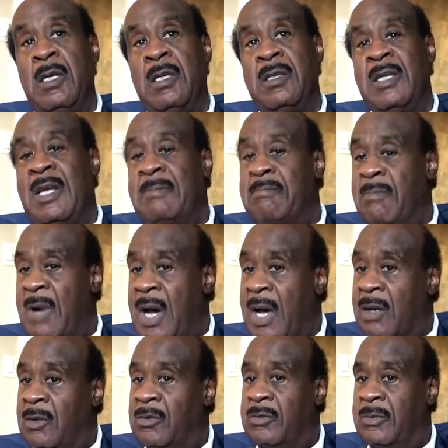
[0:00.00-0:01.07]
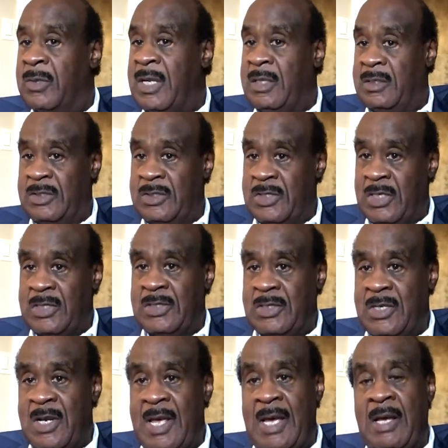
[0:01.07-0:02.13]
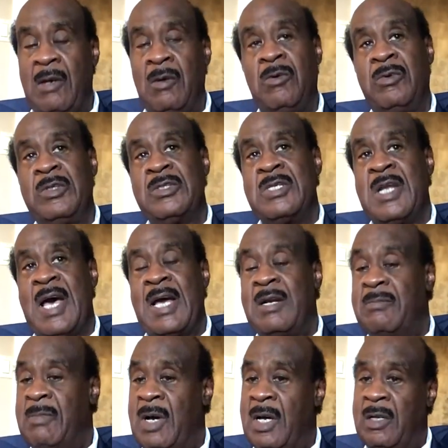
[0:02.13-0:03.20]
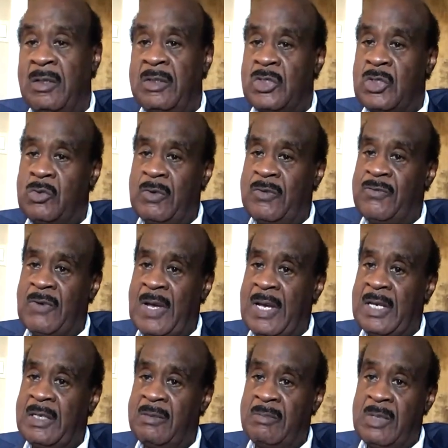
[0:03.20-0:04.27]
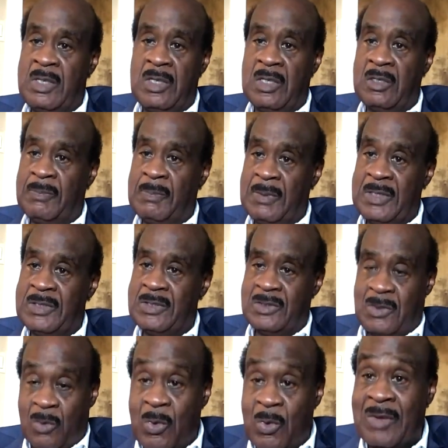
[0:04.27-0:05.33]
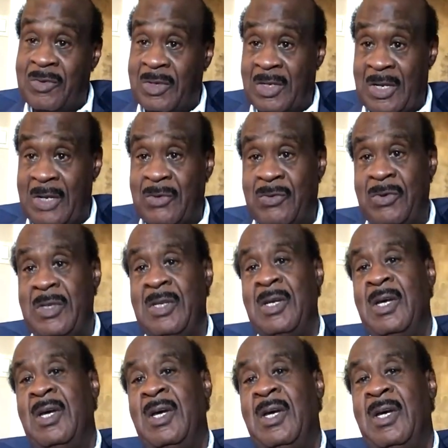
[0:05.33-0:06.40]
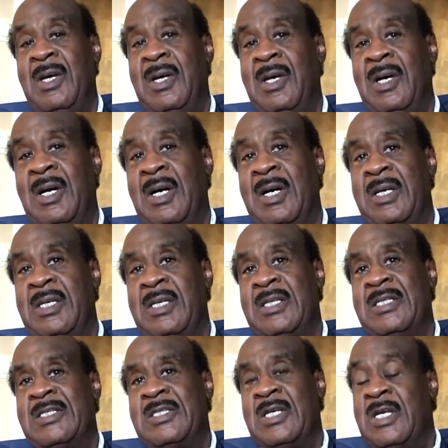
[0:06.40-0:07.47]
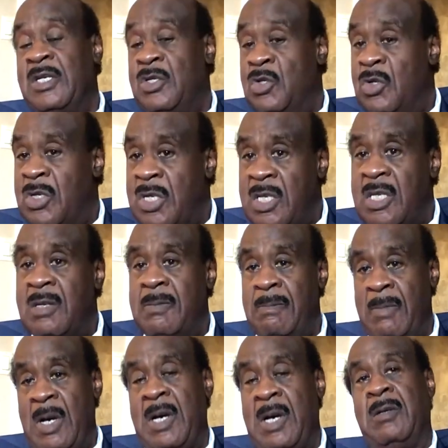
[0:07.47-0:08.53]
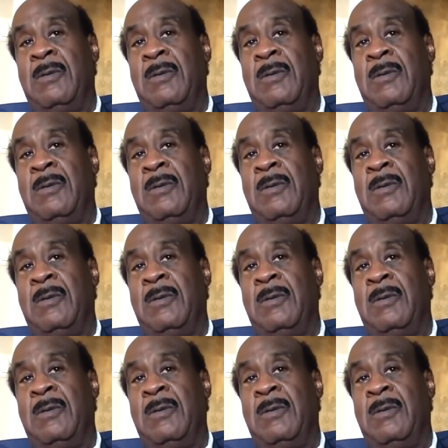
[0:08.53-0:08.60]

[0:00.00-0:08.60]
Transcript: That model that exists now is not a model that you would find in many other places around the country. It's a unique model.